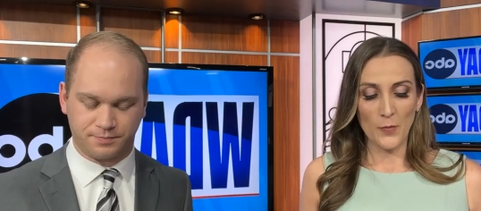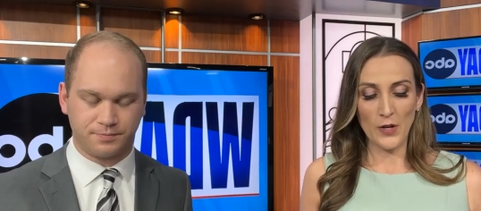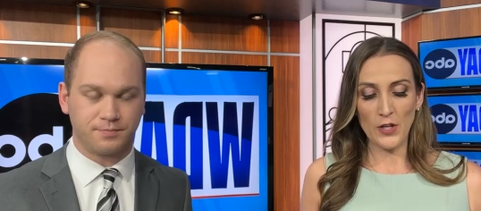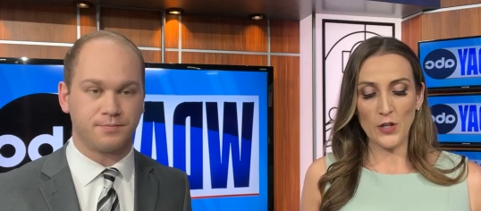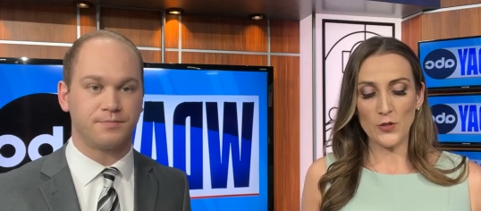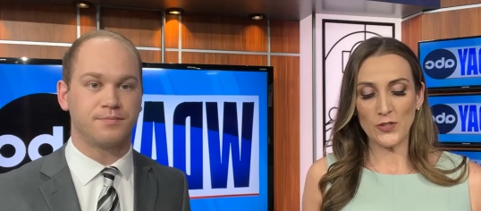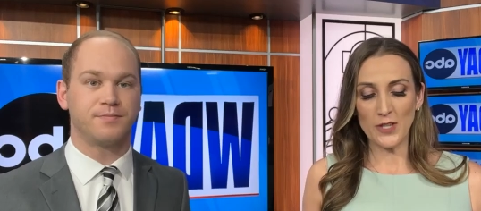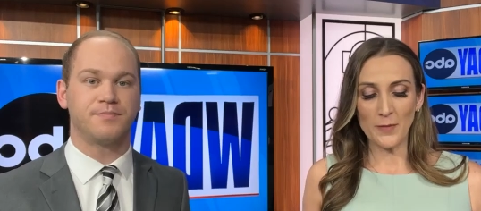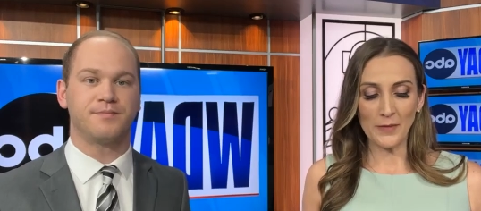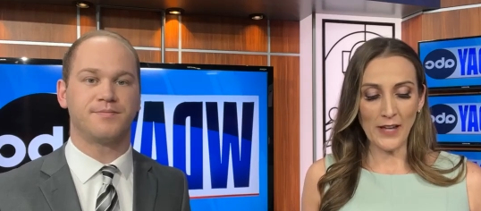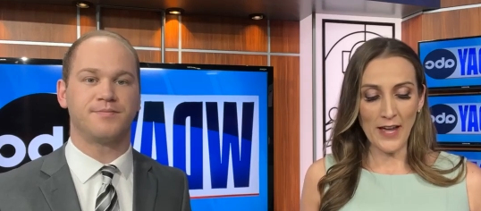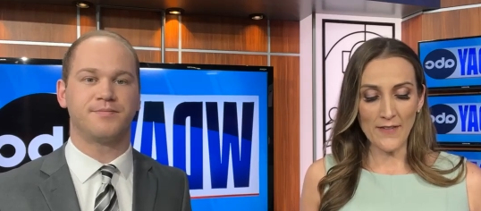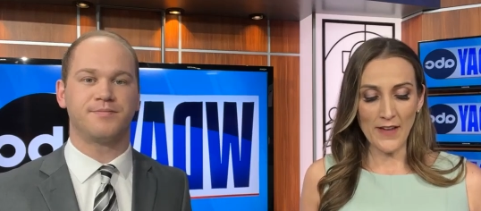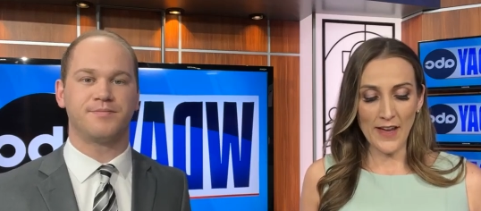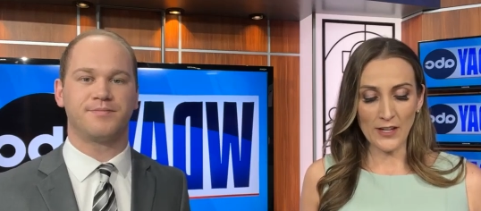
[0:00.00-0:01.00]
Speaker 1: bringing you some
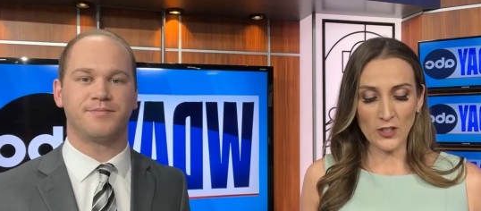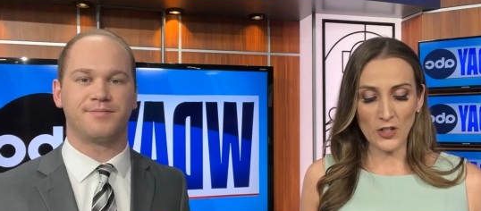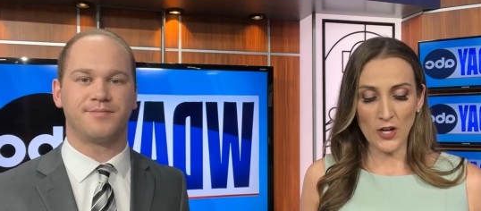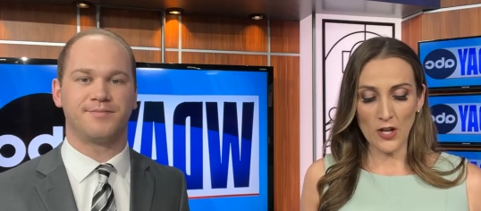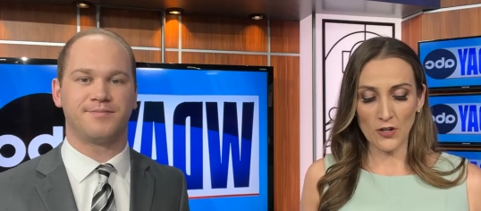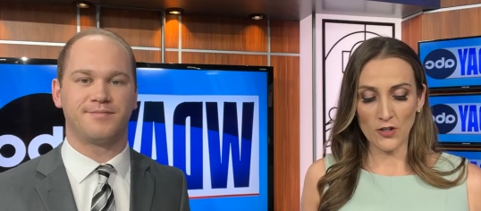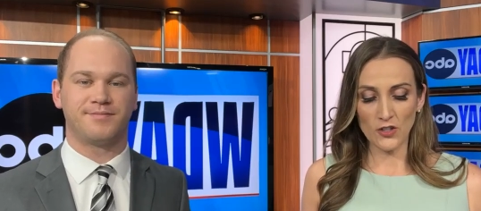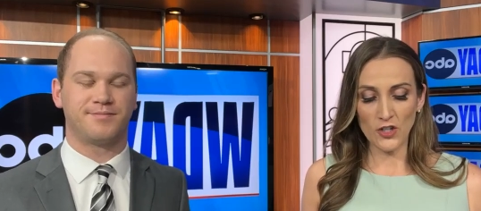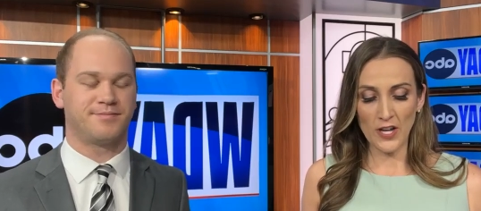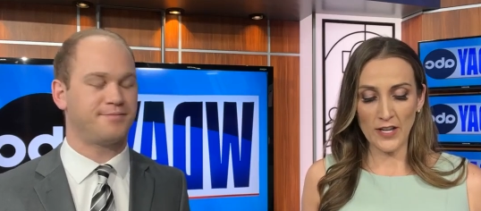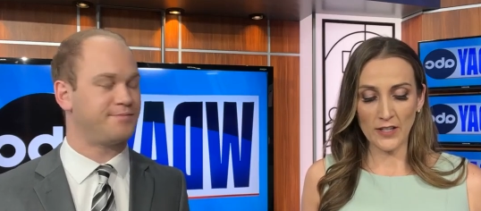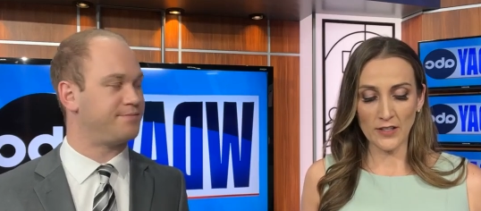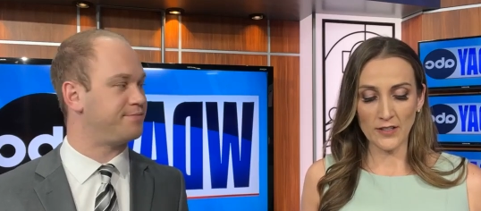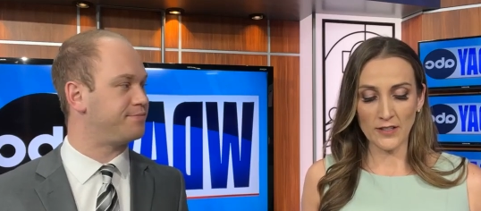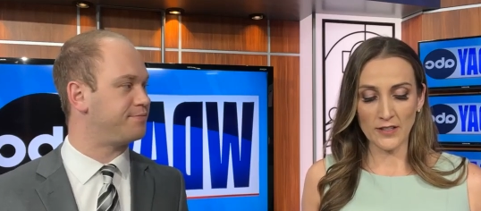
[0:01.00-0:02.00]
live action on our
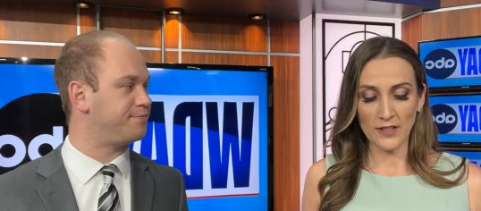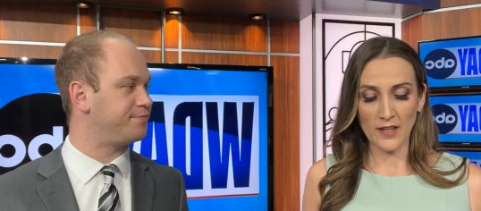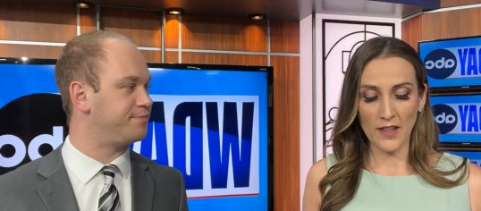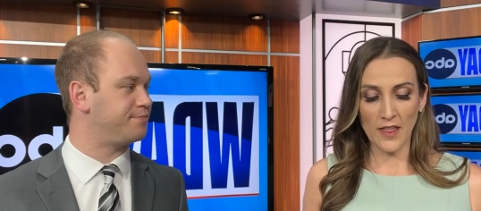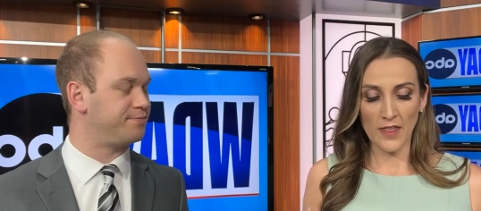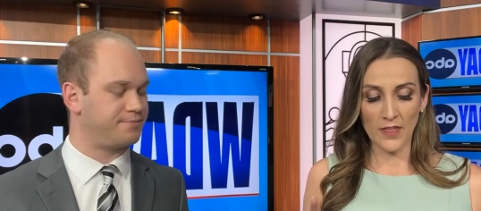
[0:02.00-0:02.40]
channels